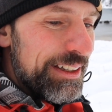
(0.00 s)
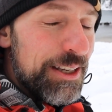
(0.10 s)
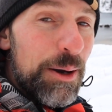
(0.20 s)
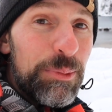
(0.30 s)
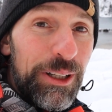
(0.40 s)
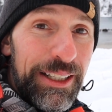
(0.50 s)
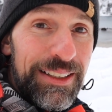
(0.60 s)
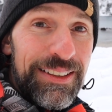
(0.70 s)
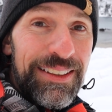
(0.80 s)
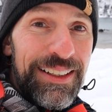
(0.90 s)

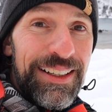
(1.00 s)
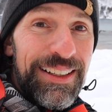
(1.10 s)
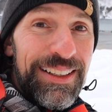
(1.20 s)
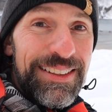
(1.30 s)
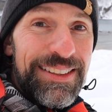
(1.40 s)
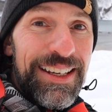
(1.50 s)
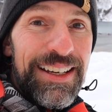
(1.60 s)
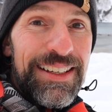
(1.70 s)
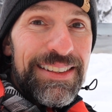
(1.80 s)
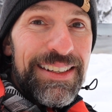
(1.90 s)
humbling
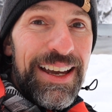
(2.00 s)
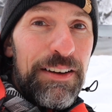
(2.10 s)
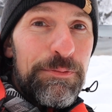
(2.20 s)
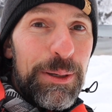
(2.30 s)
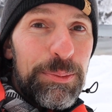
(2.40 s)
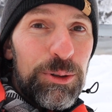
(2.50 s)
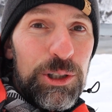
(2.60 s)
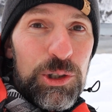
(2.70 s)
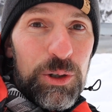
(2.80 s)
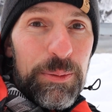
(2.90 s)
to have people
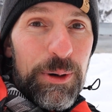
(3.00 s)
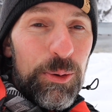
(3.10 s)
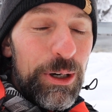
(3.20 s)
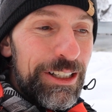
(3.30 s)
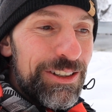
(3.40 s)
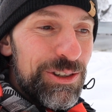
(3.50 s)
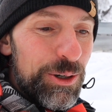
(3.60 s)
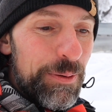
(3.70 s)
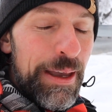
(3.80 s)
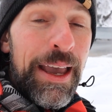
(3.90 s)
enjoy my work.
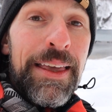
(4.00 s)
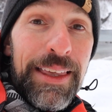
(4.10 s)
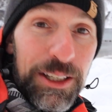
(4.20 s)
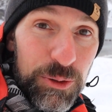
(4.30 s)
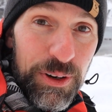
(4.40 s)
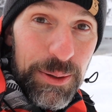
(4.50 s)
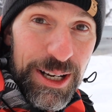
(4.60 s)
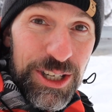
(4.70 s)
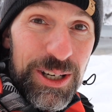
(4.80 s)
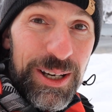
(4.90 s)
So thank you very
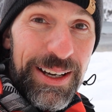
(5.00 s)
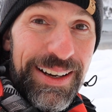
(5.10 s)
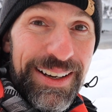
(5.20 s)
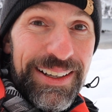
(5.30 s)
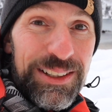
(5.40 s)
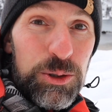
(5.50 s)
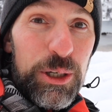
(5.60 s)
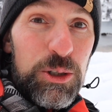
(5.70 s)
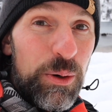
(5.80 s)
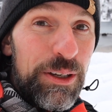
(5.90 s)
much.
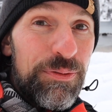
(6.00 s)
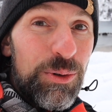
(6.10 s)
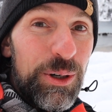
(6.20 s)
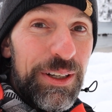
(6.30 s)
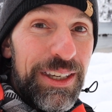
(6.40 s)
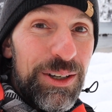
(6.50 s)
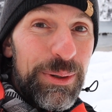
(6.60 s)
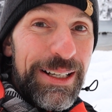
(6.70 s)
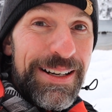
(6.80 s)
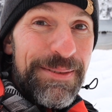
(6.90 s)
2024, here
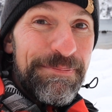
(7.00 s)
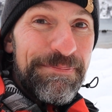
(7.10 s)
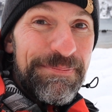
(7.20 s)
we come.